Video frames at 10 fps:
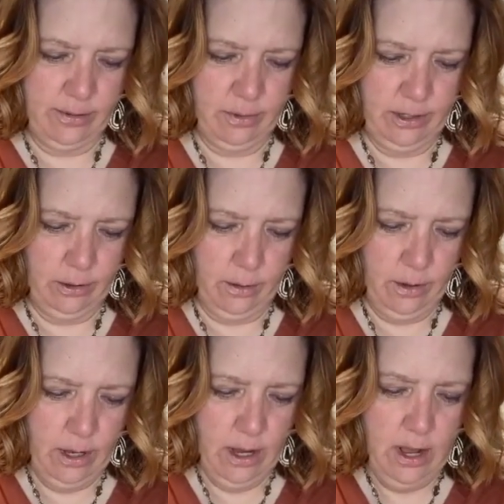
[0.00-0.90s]

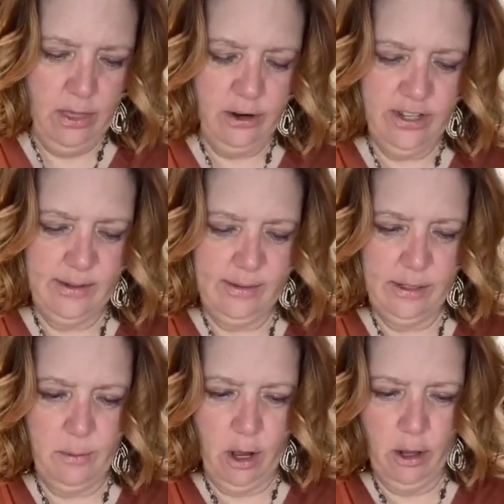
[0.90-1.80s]
some
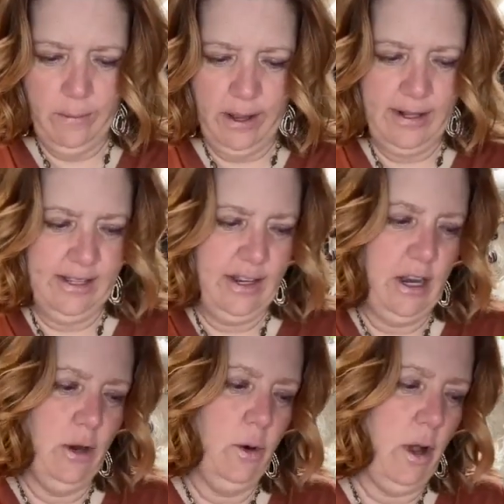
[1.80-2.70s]
smaller buttons in
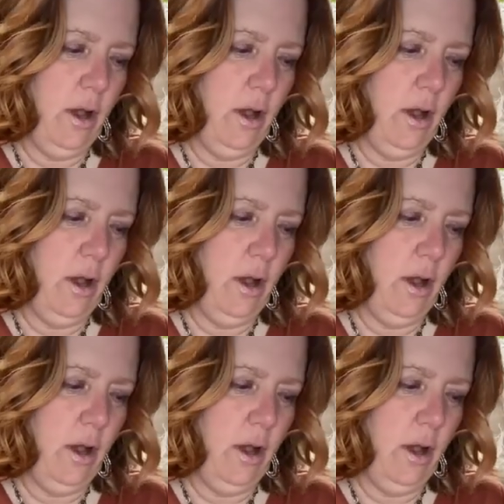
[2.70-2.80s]
here.